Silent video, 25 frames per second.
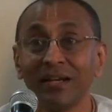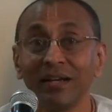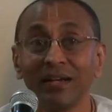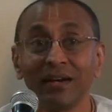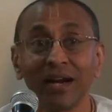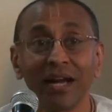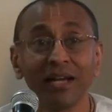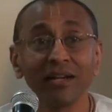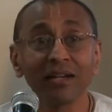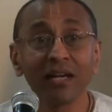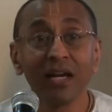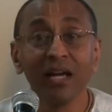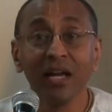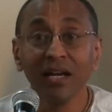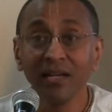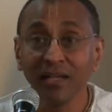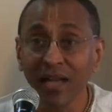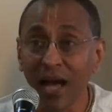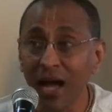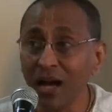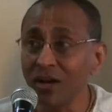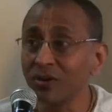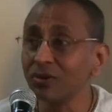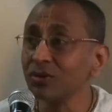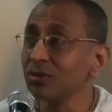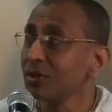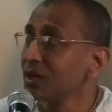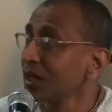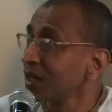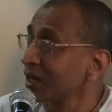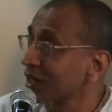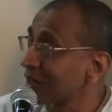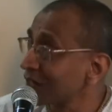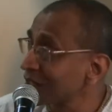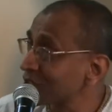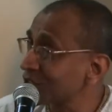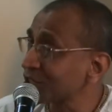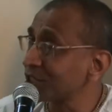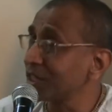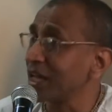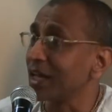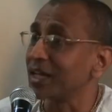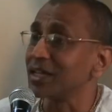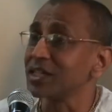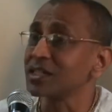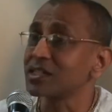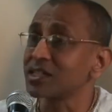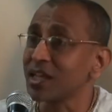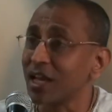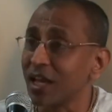Right? Now, Krishna
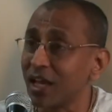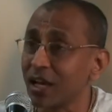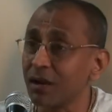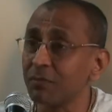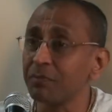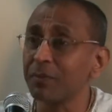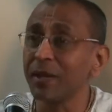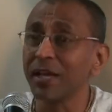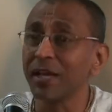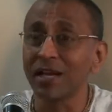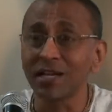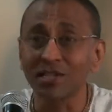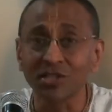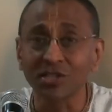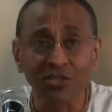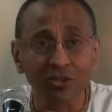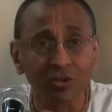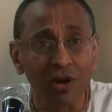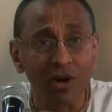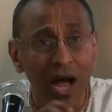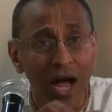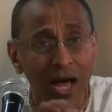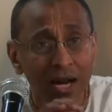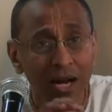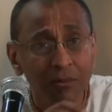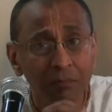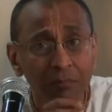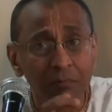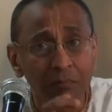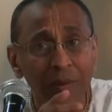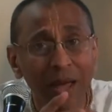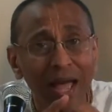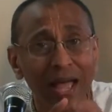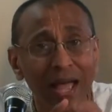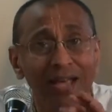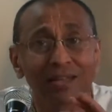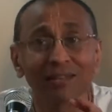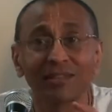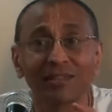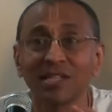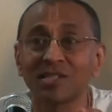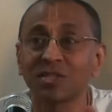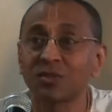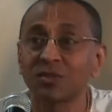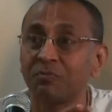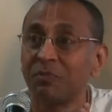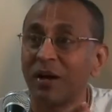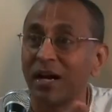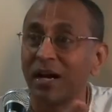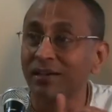is helping us to unpack
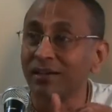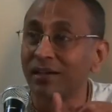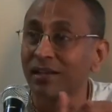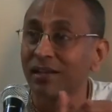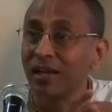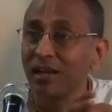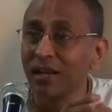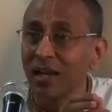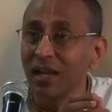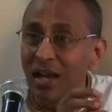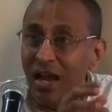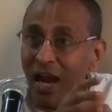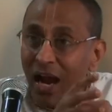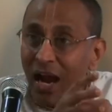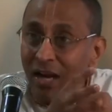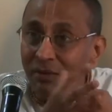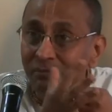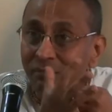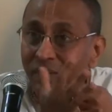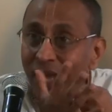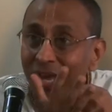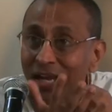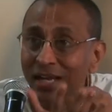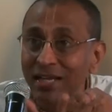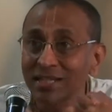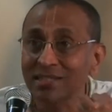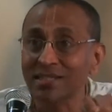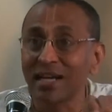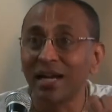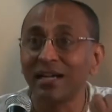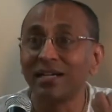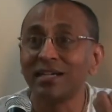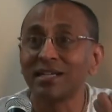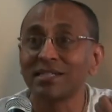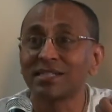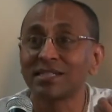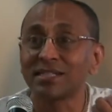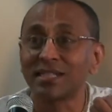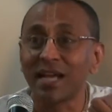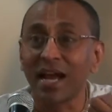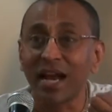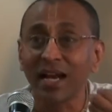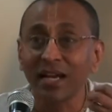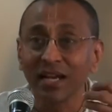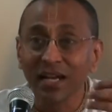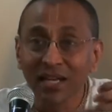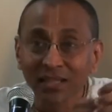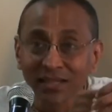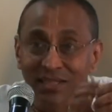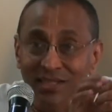this bundle and make us
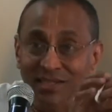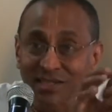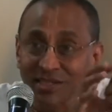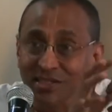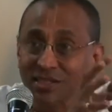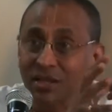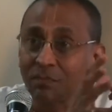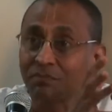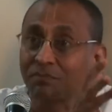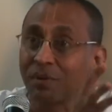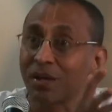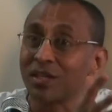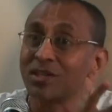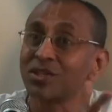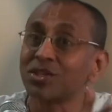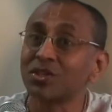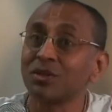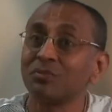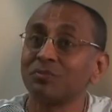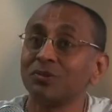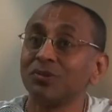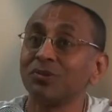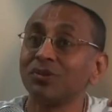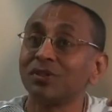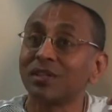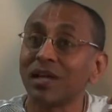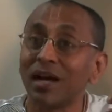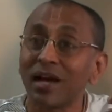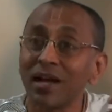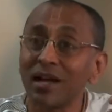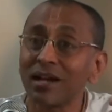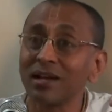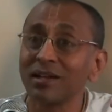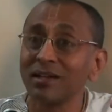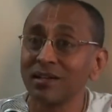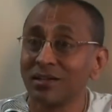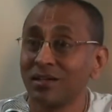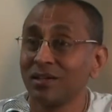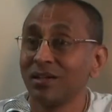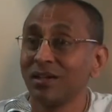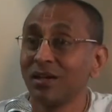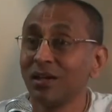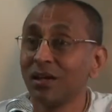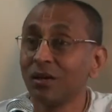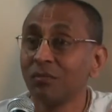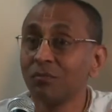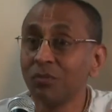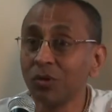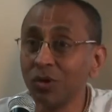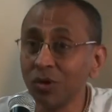understand this is the
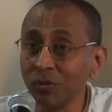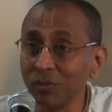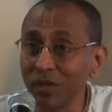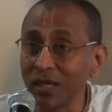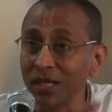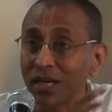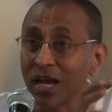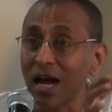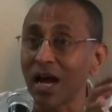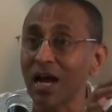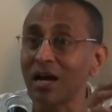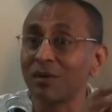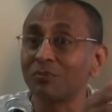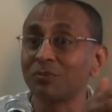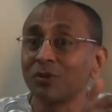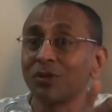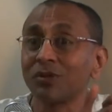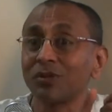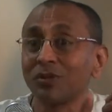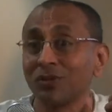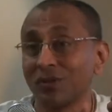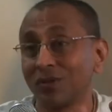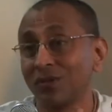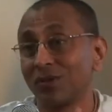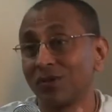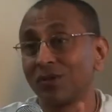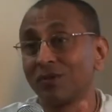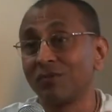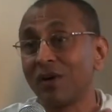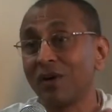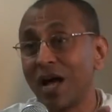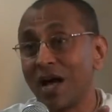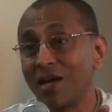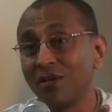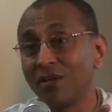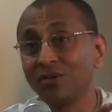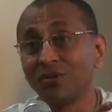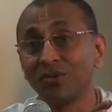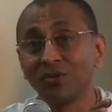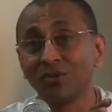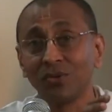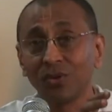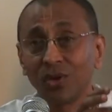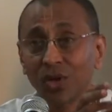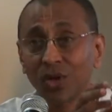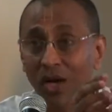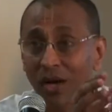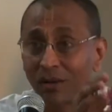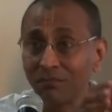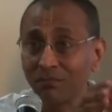Panchabhuta, Bhumira, Donolo,
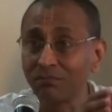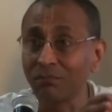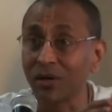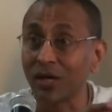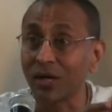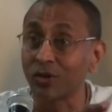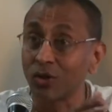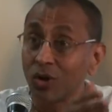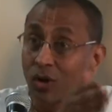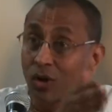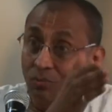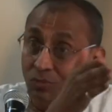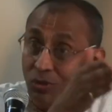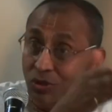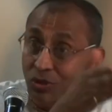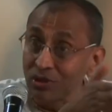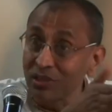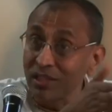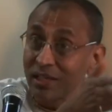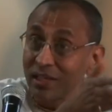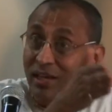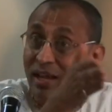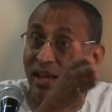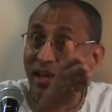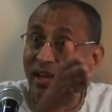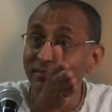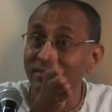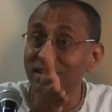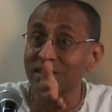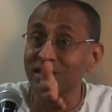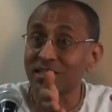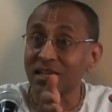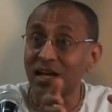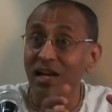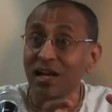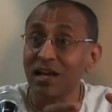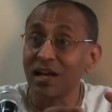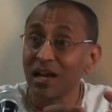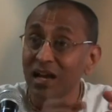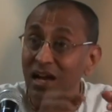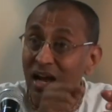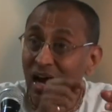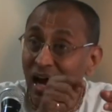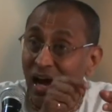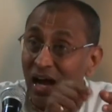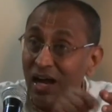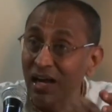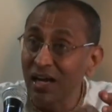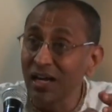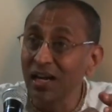Vayu, Kammano, Buddhi, Revaja,
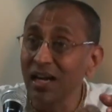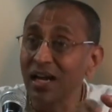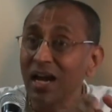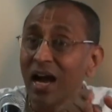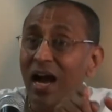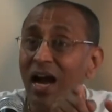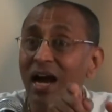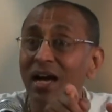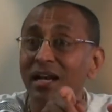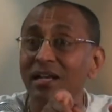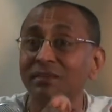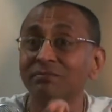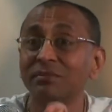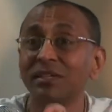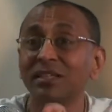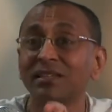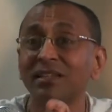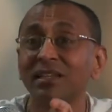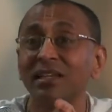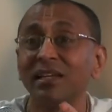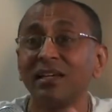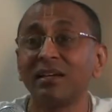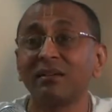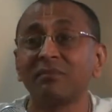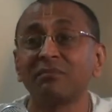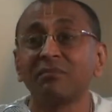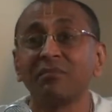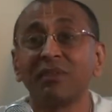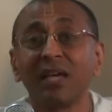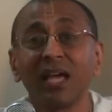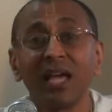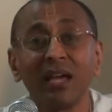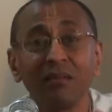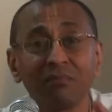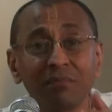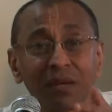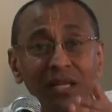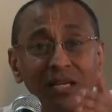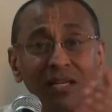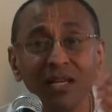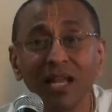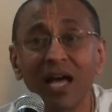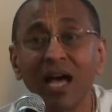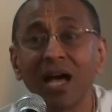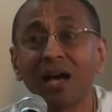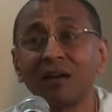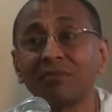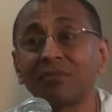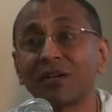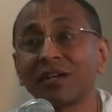Ahankara, Mitiyame,
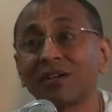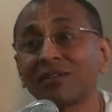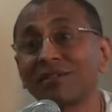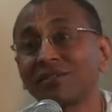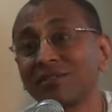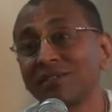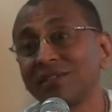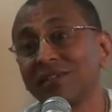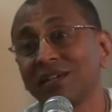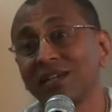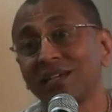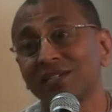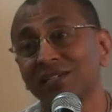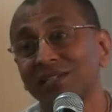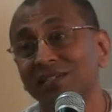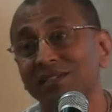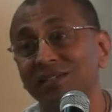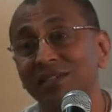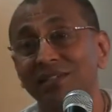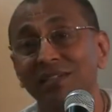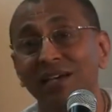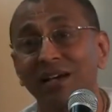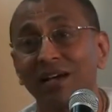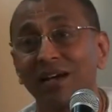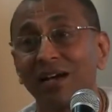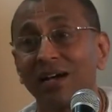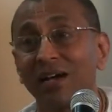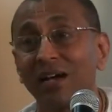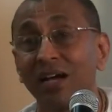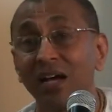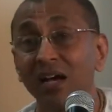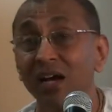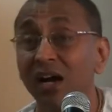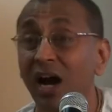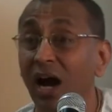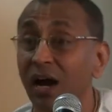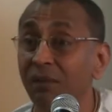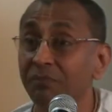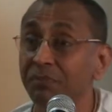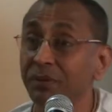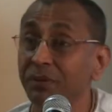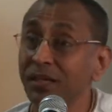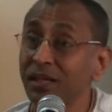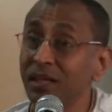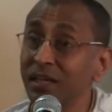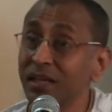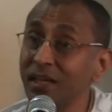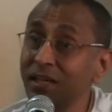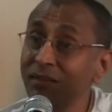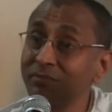Bhinna, Prakrutirashvara,
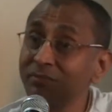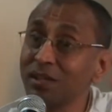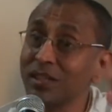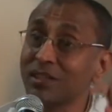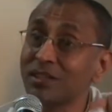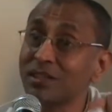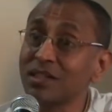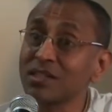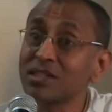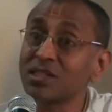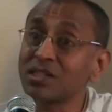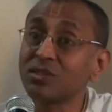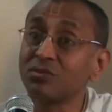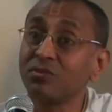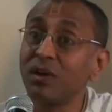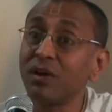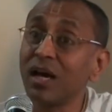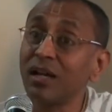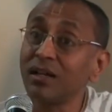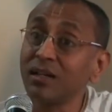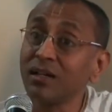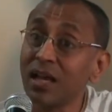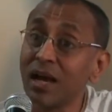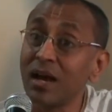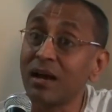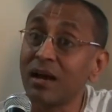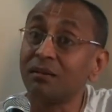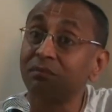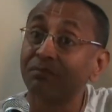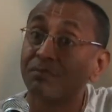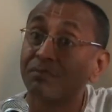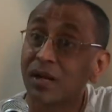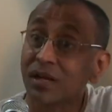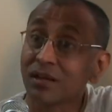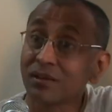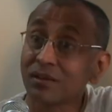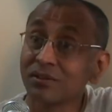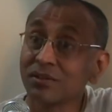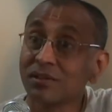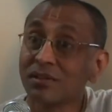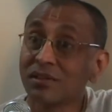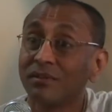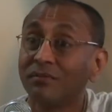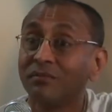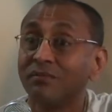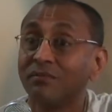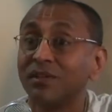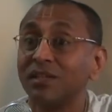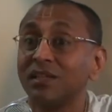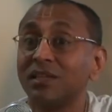Aparenitastvanya,
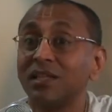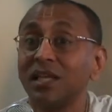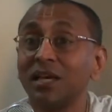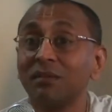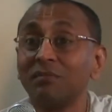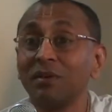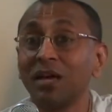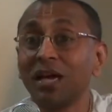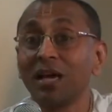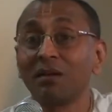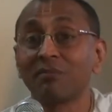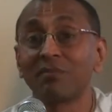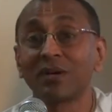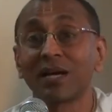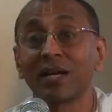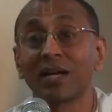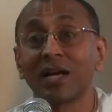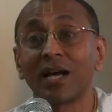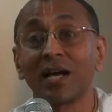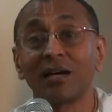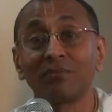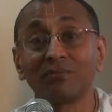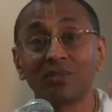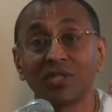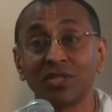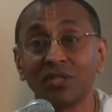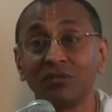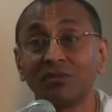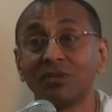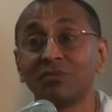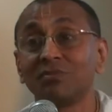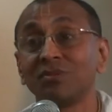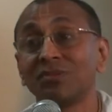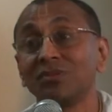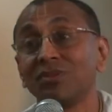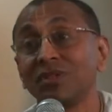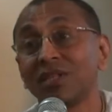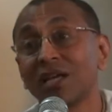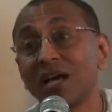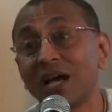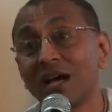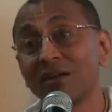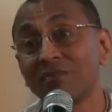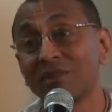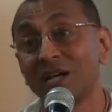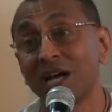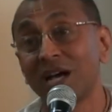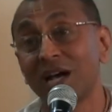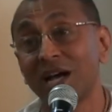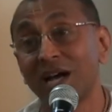Prakrutim Vidhene, Param, Jiva, Bhuta,
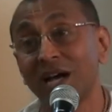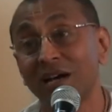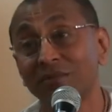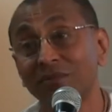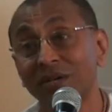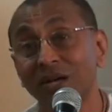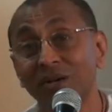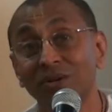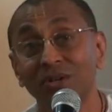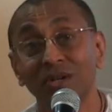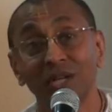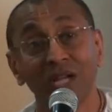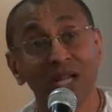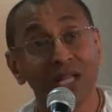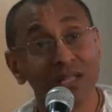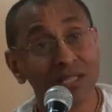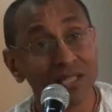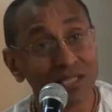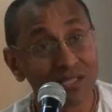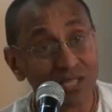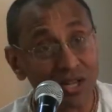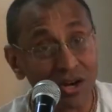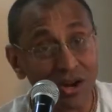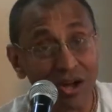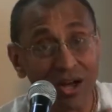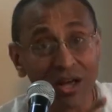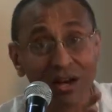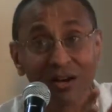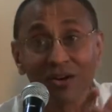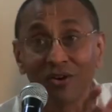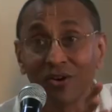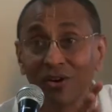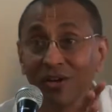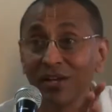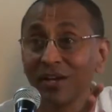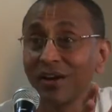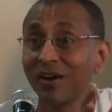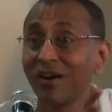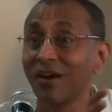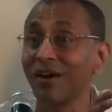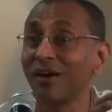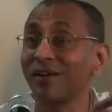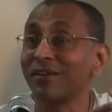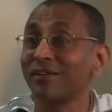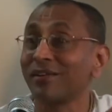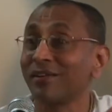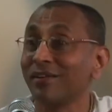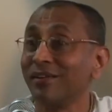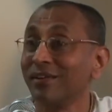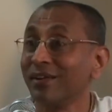Mahava. These are all going
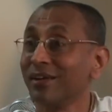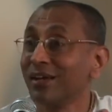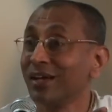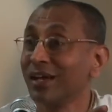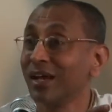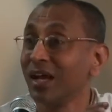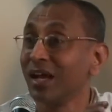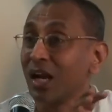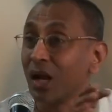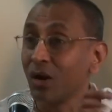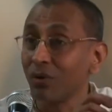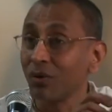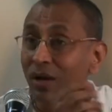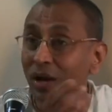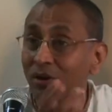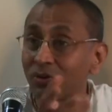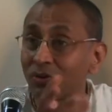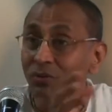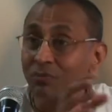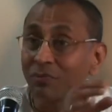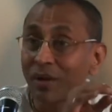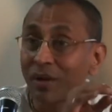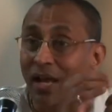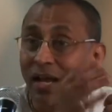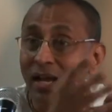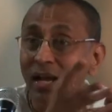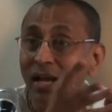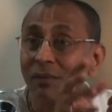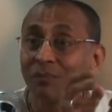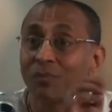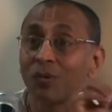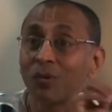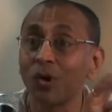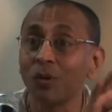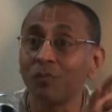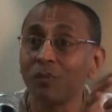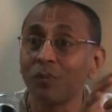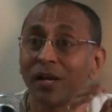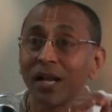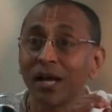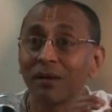on. Now we have to break up, open